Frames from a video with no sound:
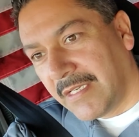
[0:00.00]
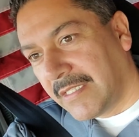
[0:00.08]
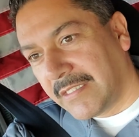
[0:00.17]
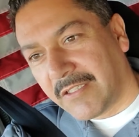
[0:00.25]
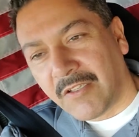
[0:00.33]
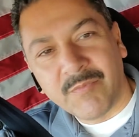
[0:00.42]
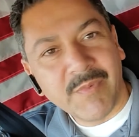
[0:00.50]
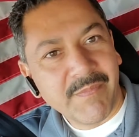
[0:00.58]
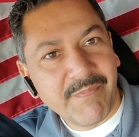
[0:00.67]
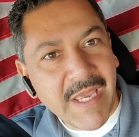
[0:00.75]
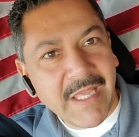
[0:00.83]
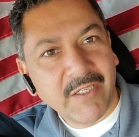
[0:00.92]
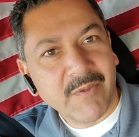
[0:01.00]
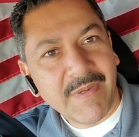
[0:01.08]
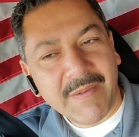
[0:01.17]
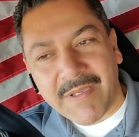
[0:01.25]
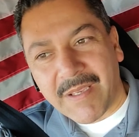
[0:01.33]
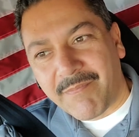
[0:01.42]
It's going to be better,
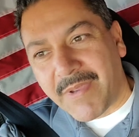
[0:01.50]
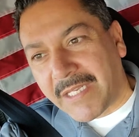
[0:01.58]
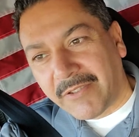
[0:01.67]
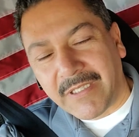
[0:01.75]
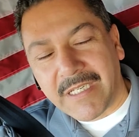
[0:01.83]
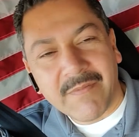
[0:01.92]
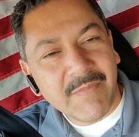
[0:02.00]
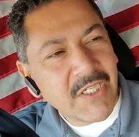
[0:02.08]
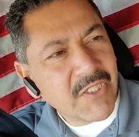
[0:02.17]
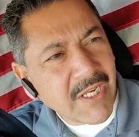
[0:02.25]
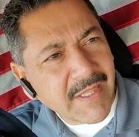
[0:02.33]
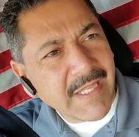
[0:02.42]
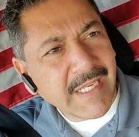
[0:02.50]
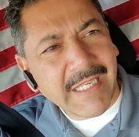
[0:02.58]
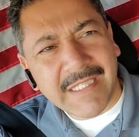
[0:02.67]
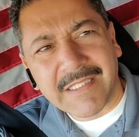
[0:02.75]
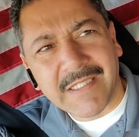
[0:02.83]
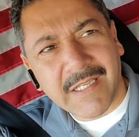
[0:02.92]
maybe a better image. I think
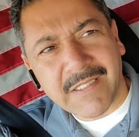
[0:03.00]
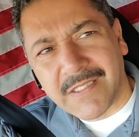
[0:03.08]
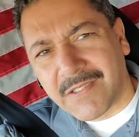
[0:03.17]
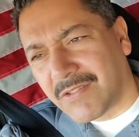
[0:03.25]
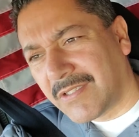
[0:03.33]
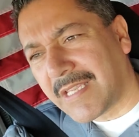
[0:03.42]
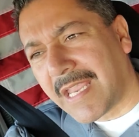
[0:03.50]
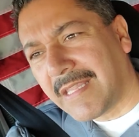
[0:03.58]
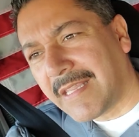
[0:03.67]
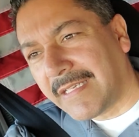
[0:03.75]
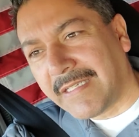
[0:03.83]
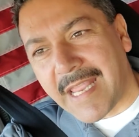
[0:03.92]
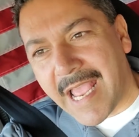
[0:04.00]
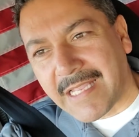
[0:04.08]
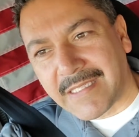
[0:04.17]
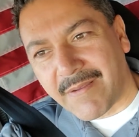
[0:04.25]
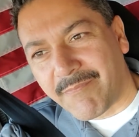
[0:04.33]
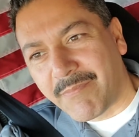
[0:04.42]
it does say that it
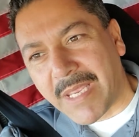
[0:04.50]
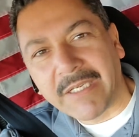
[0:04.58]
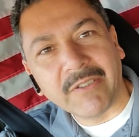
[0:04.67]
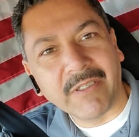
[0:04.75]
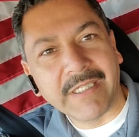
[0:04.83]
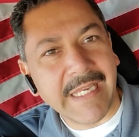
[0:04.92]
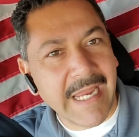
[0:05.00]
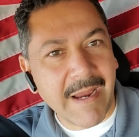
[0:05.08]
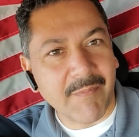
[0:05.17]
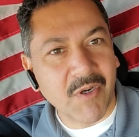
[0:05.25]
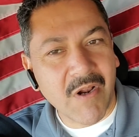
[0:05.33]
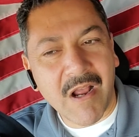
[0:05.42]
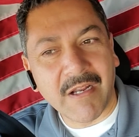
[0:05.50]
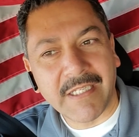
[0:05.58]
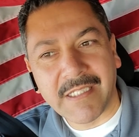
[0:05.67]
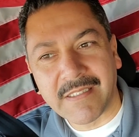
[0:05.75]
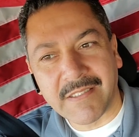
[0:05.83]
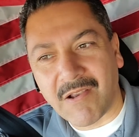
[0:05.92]
has a better camera on
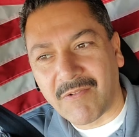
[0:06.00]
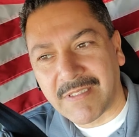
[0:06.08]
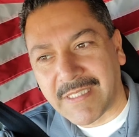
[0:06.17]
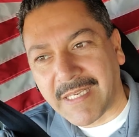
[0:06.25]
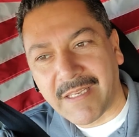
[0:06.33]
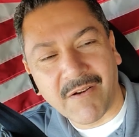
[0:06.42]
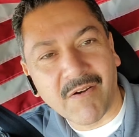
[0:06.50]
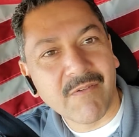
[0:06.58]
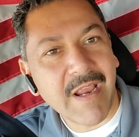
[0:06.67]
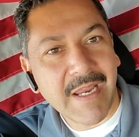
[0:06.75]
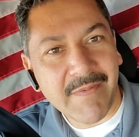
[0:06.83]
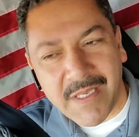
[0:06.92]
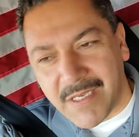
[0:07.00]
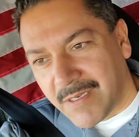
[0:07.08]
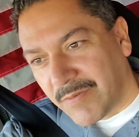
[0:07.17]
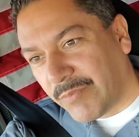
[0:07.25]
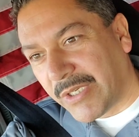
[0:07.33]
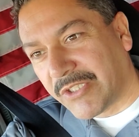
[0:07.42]
it. So I was thinking, all right,
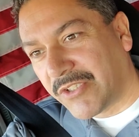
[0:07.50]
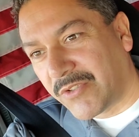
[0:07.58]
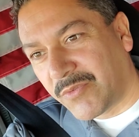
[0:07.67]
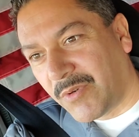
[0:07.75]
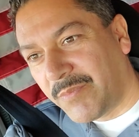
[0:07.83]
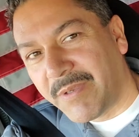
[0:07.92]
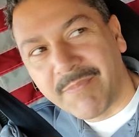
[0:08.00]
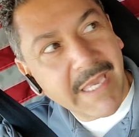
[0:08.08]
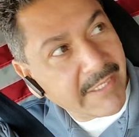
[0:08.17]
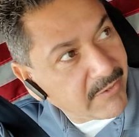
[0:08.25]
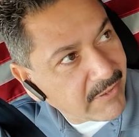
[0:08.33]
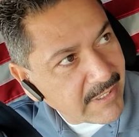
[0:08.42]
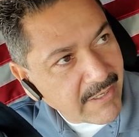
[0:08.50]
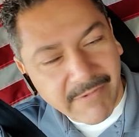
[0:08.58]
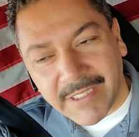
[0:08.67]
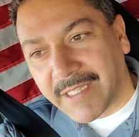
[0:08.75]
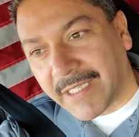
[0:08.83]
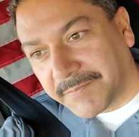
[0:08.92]
pictures will be better and
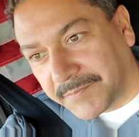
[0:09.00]
everything.